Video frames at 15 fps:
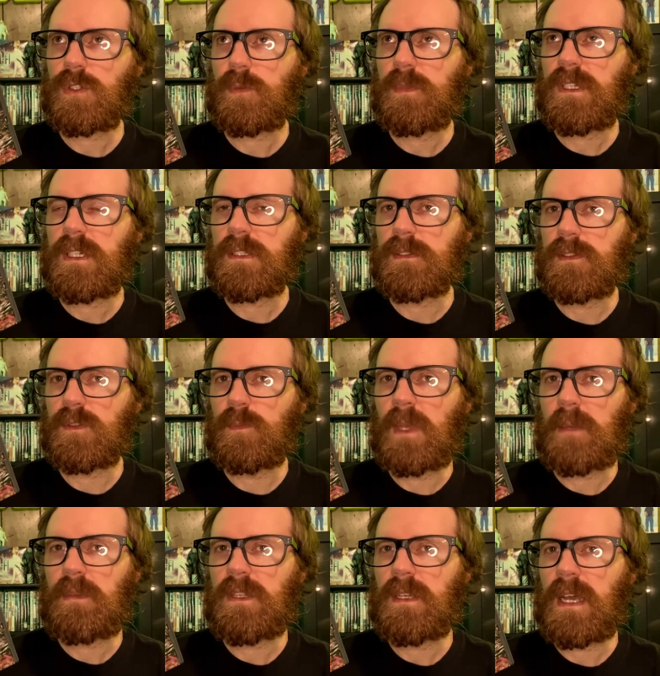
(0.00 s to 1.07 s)
because it's
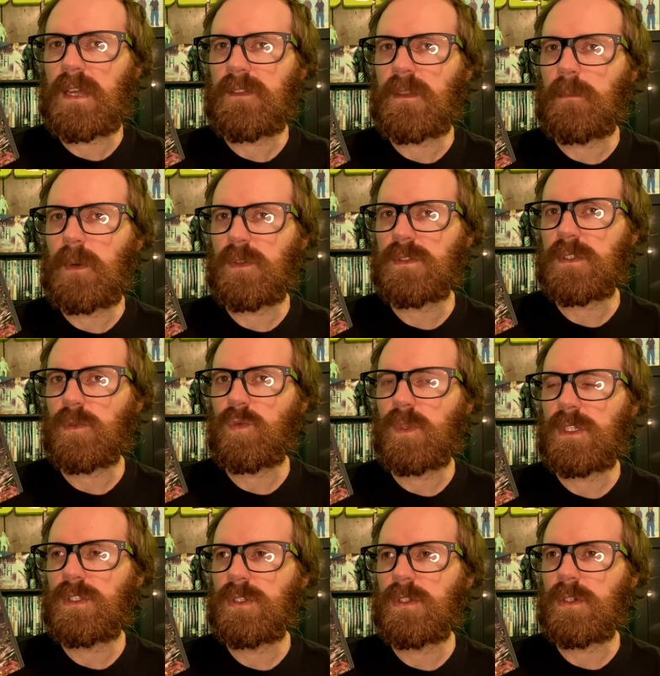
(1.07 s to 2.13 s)
maybe not the most
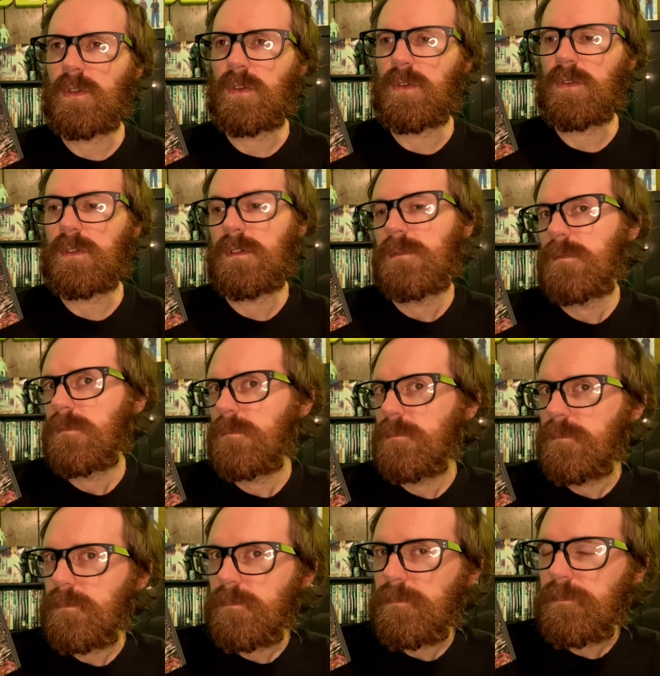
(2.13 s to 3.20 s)
original
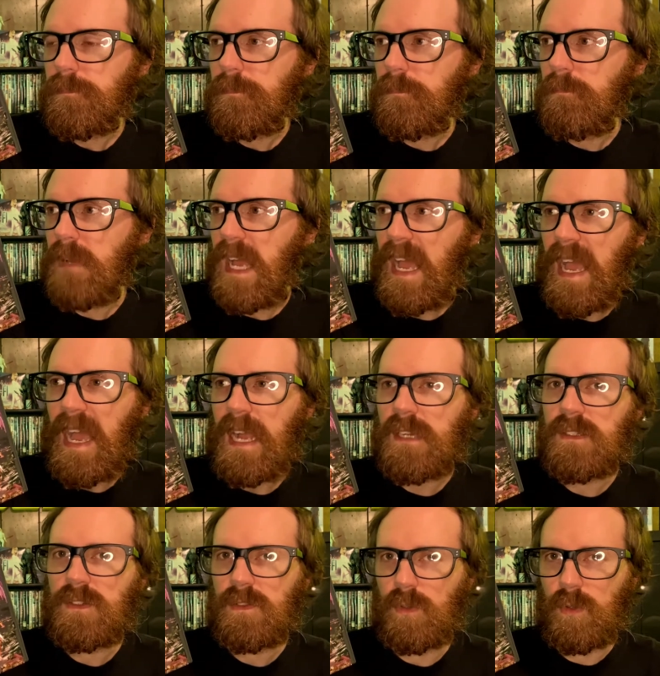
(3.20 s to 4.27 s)

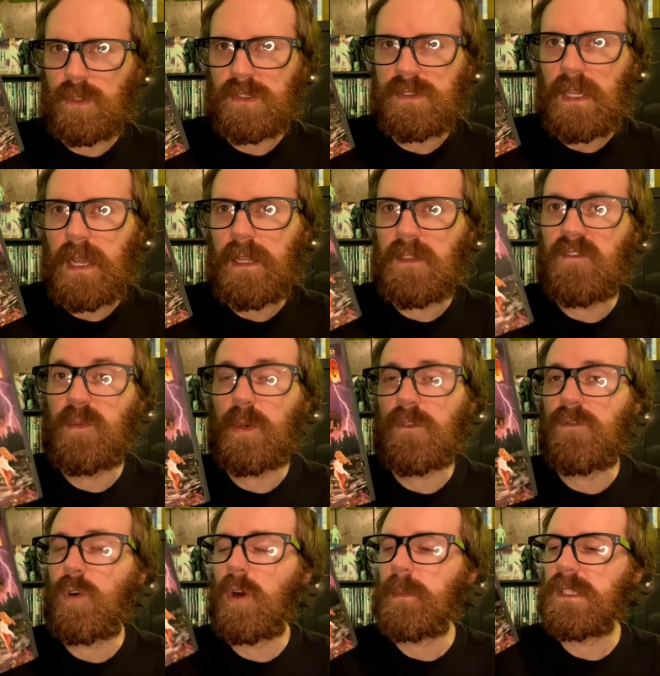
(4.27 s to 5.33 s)
act or style of
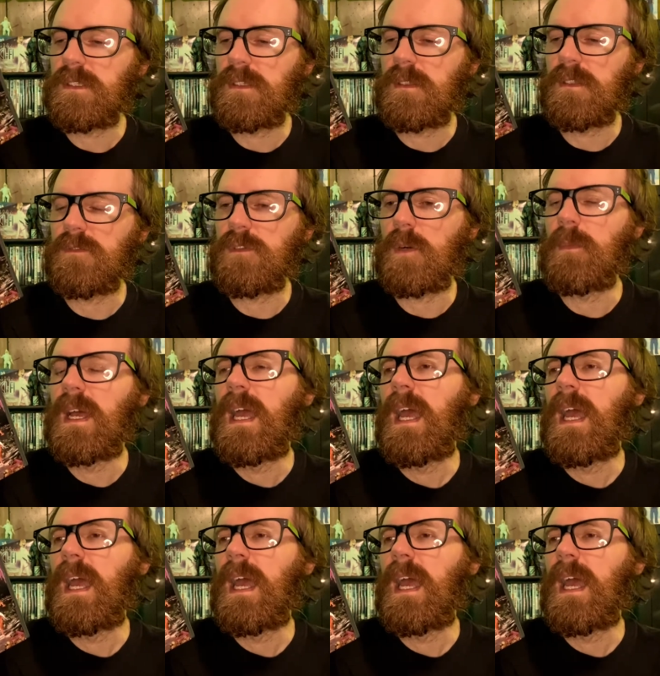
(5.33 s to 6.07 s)
performance in this film.